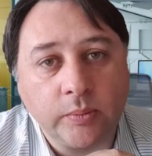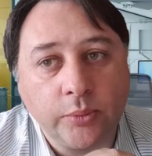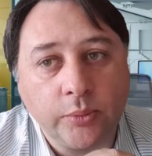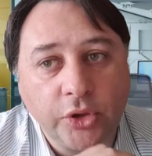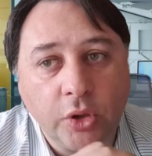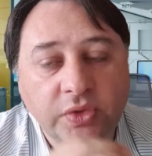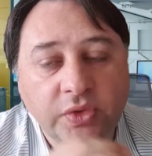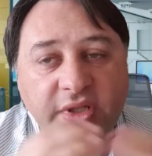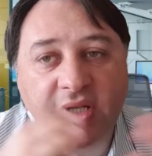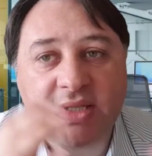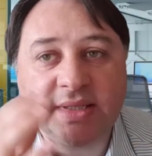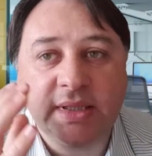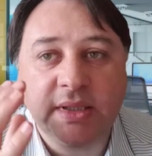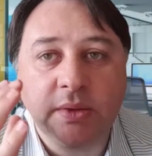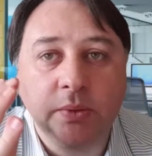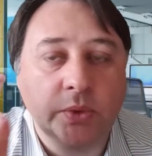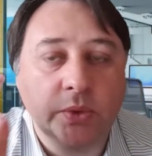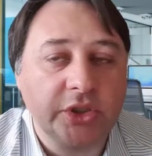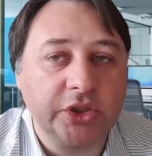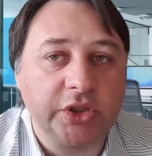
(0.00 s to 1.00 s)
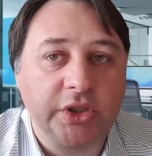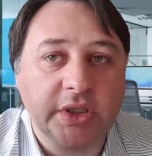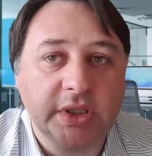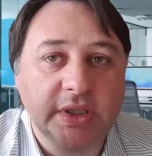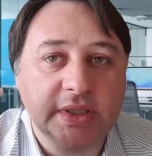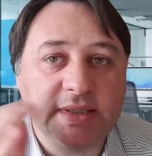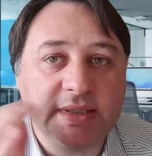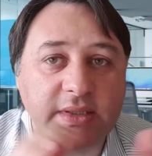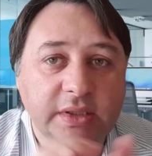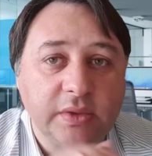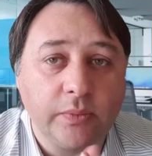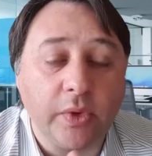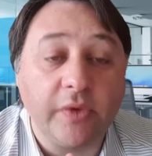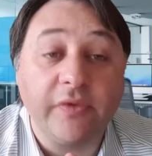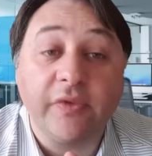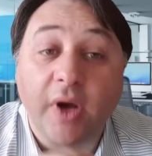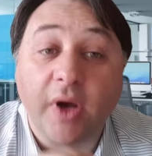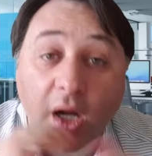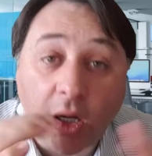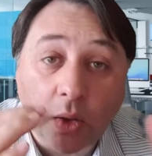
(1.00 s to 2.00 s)
processing, which is
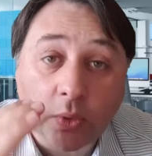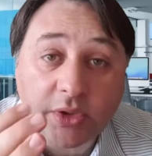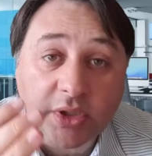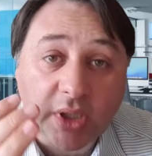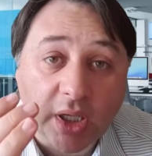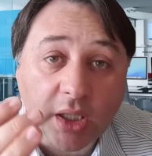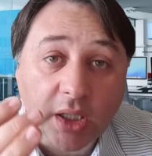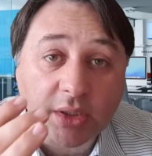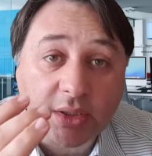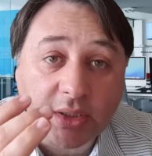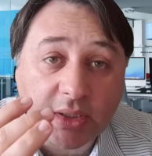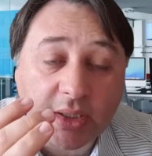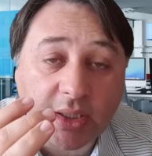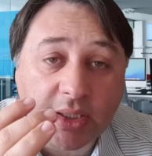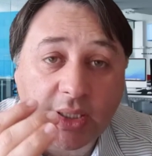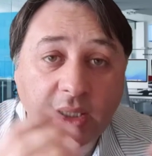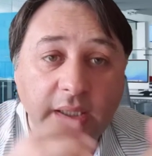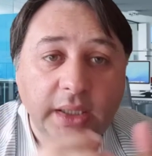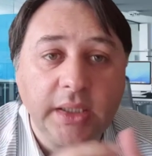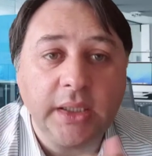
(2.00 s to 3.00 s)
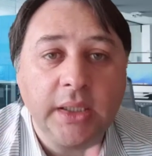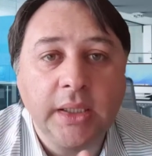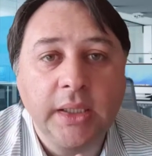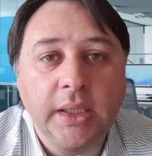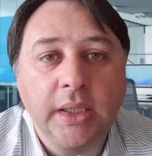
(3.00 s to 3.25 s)
without RTK,